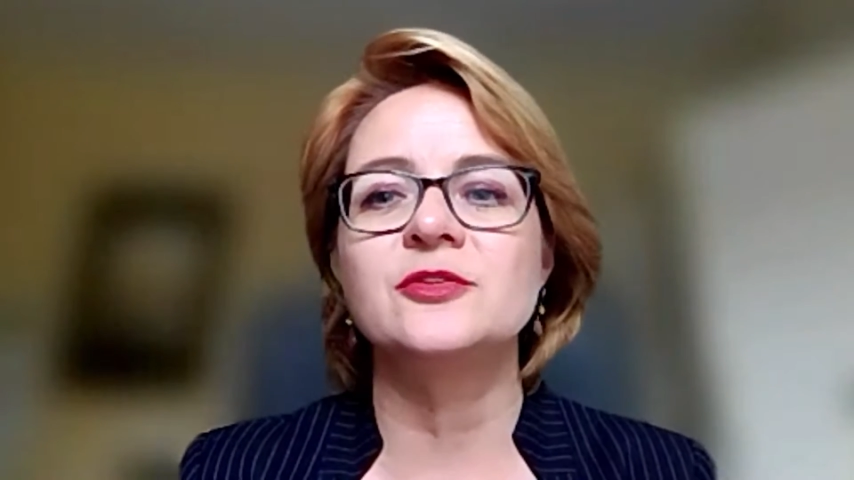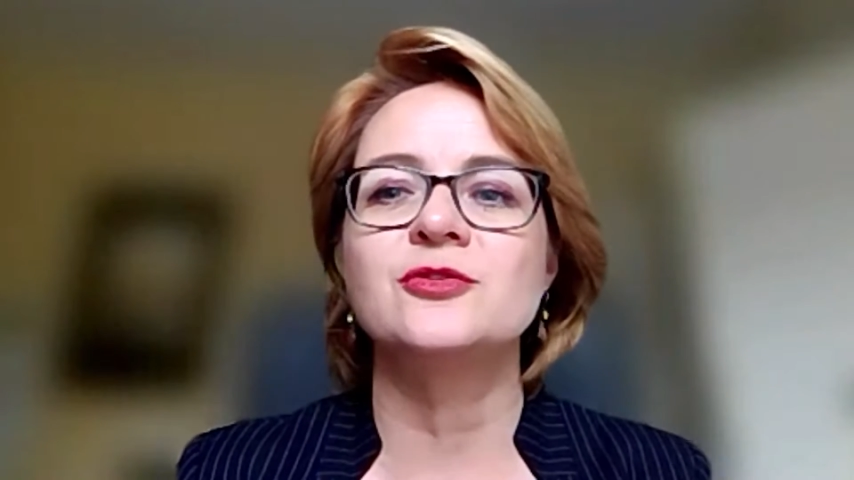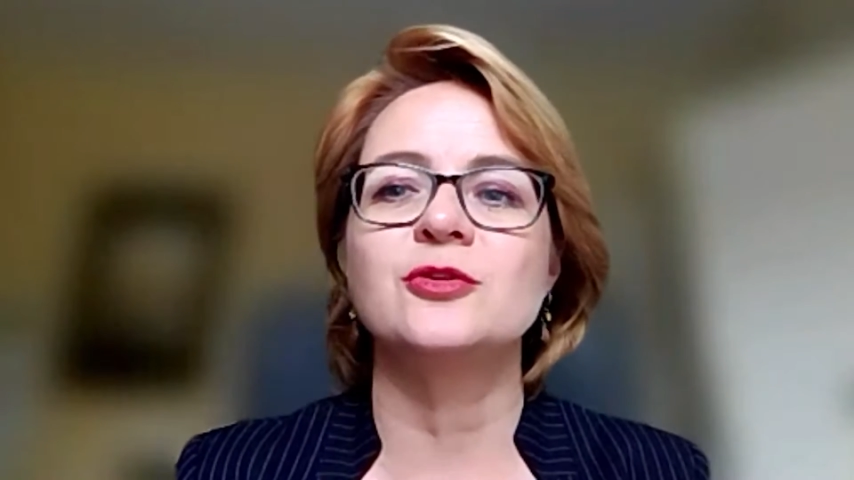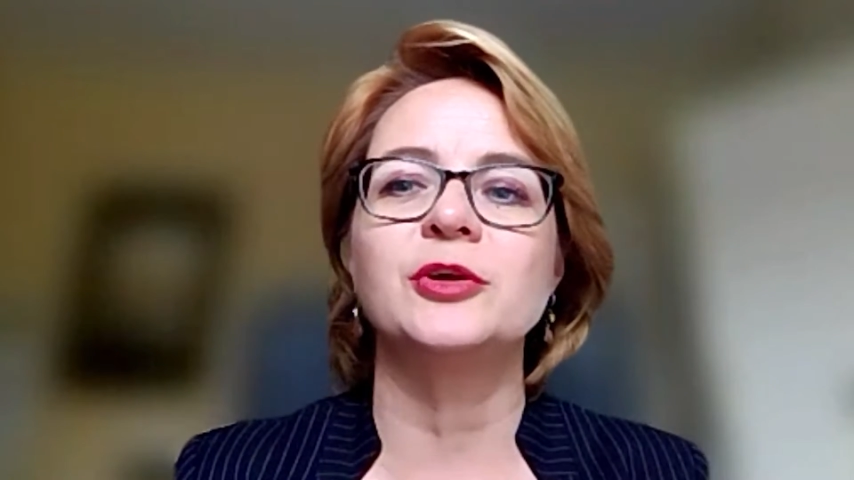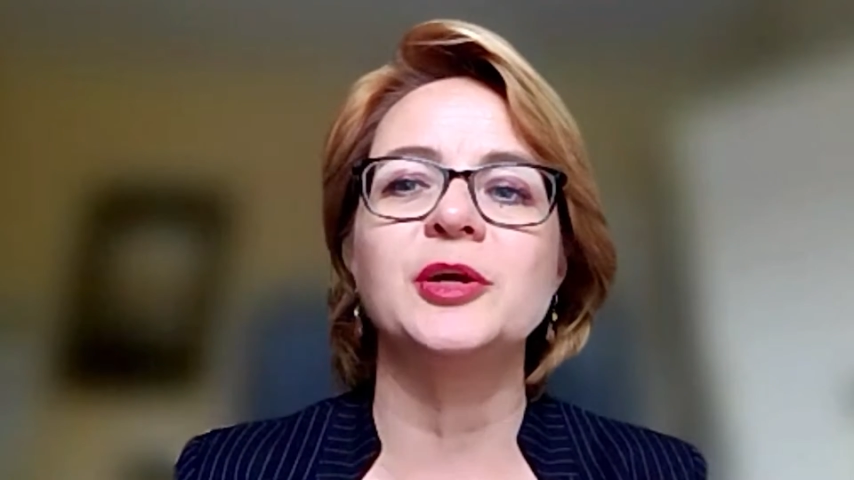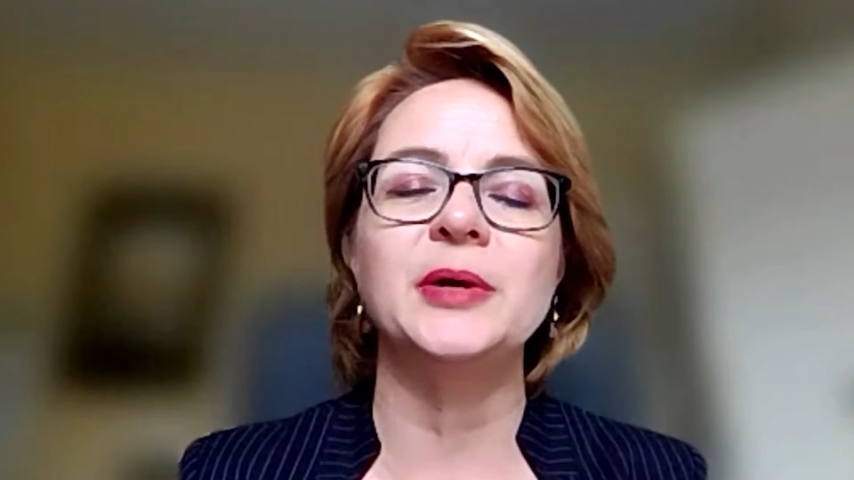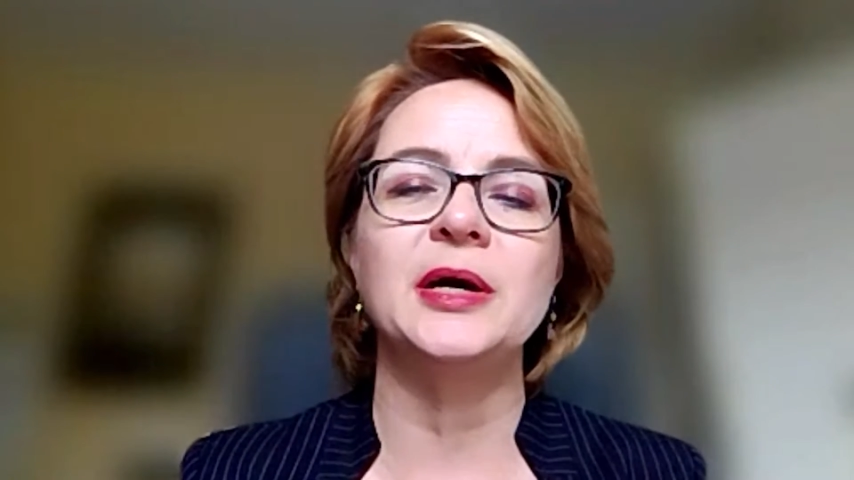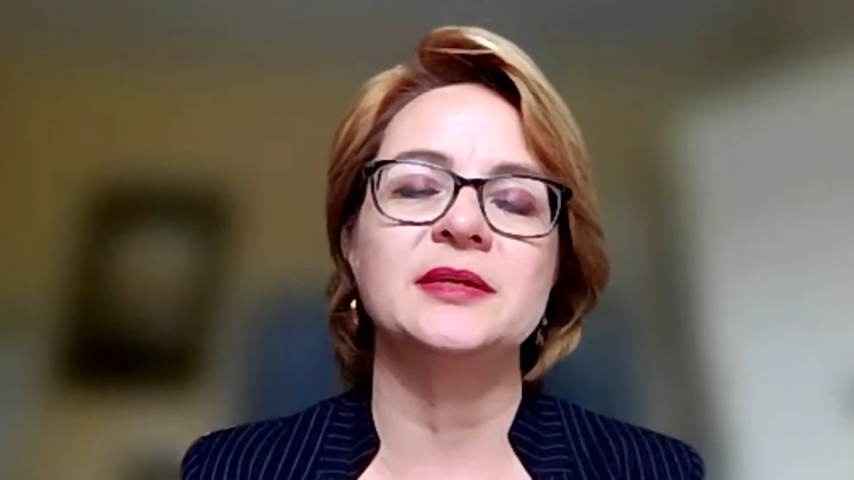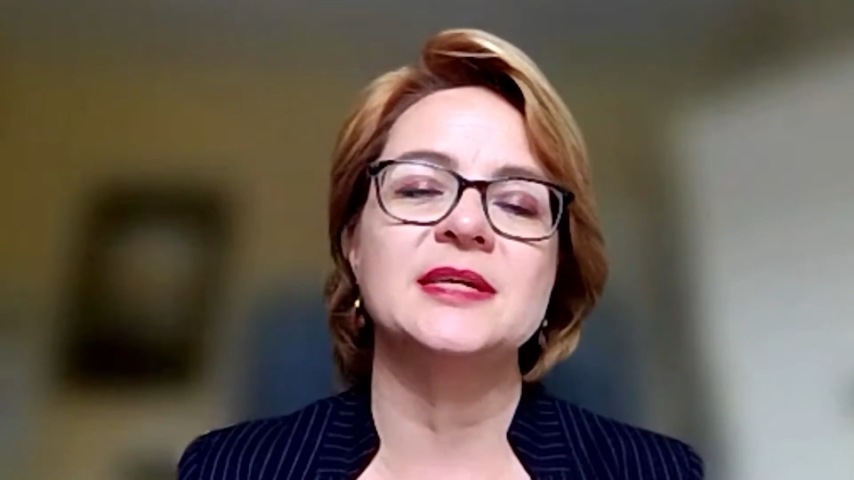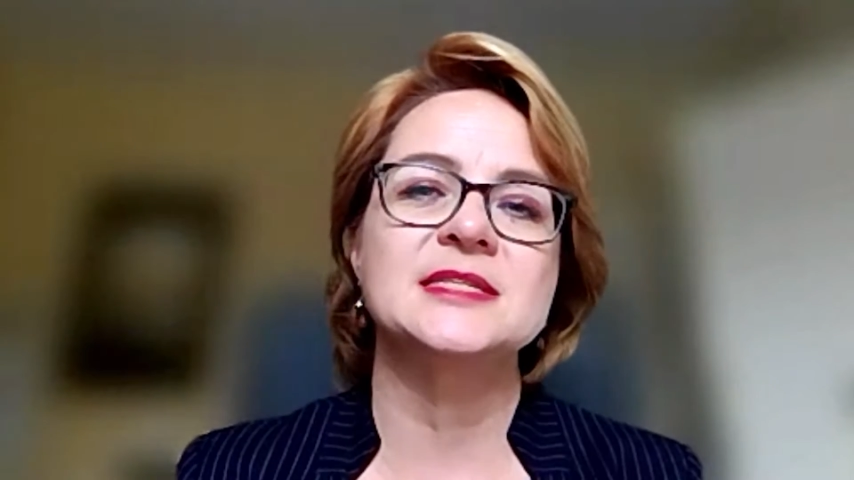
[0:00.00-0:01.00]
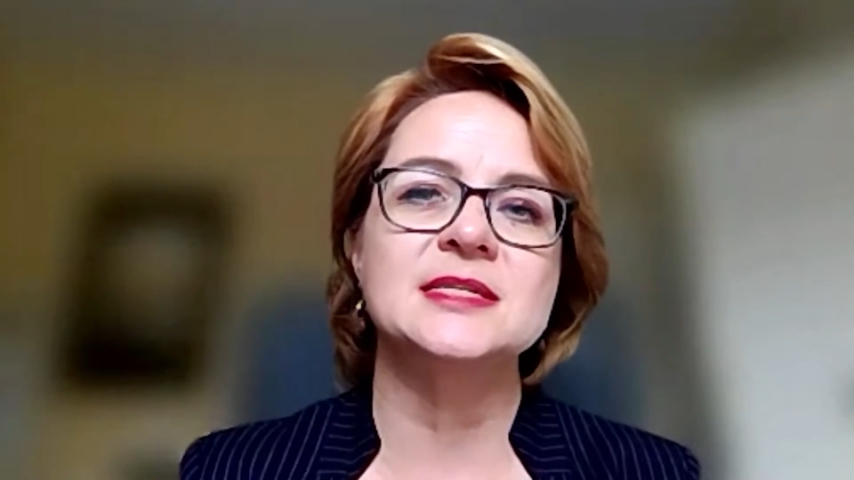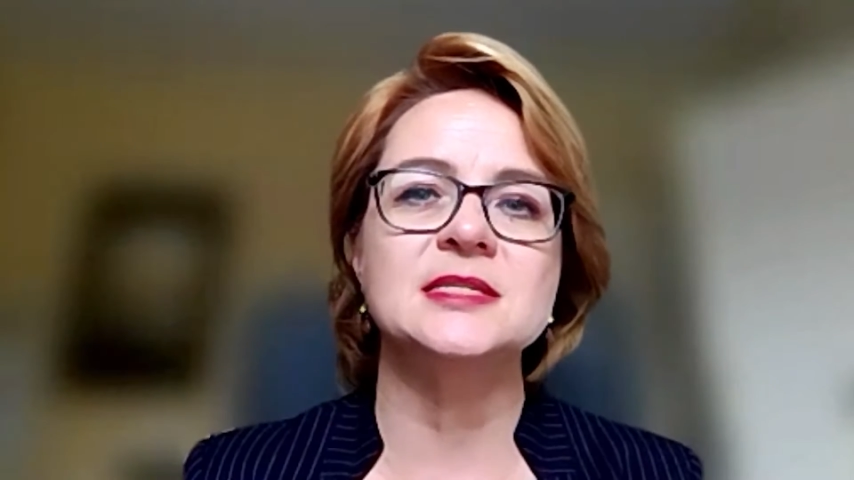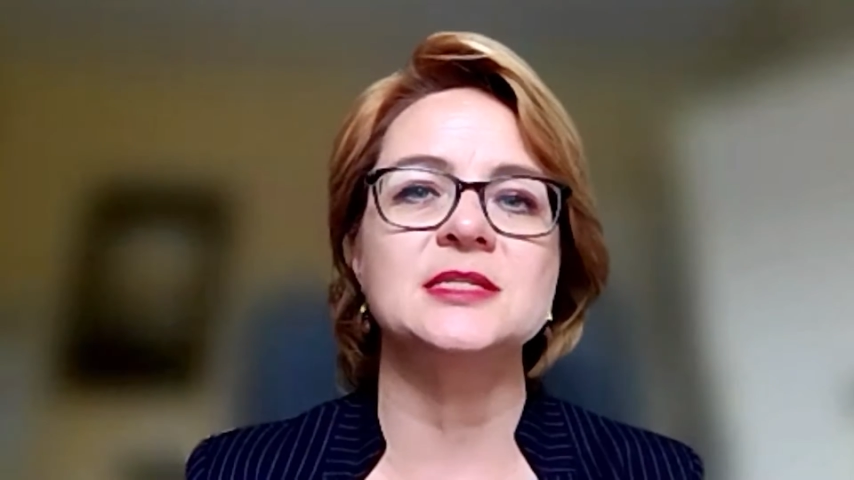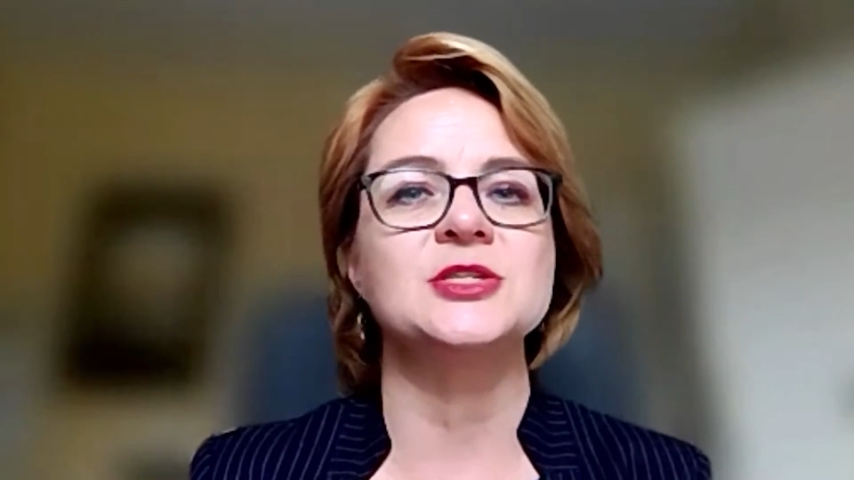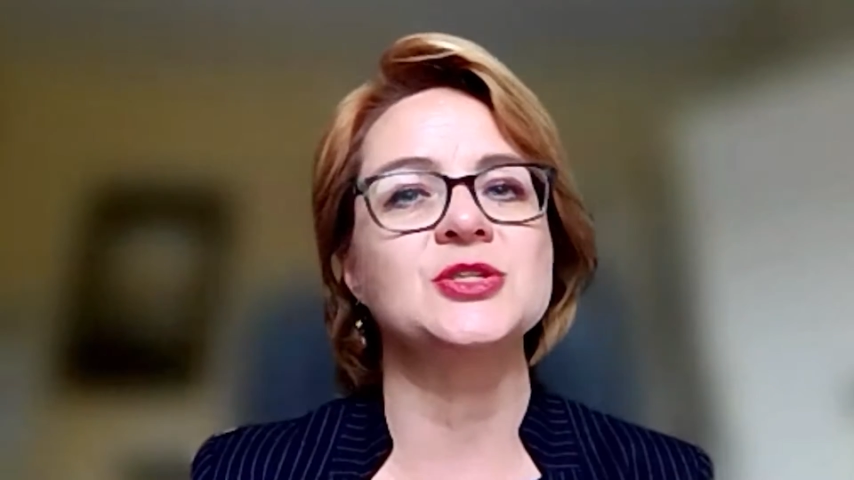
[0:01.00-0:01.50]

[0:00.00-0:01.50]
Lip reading: to talk about the necessity